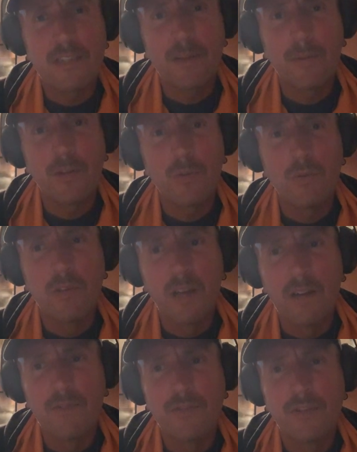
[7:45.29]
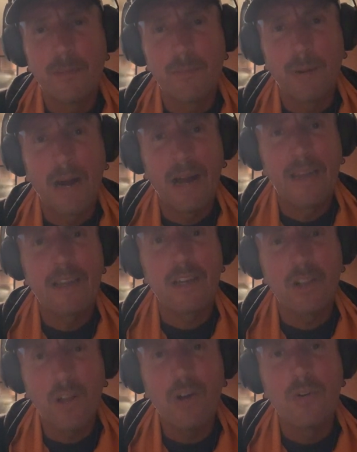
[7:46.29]
somebody who loves to buy
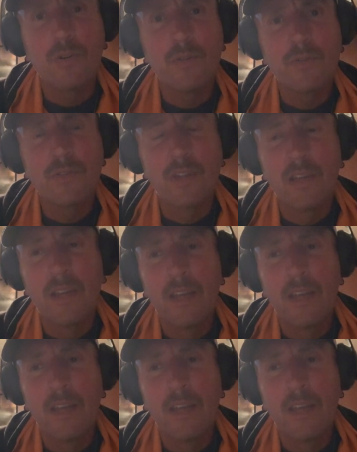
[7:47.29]
clothes.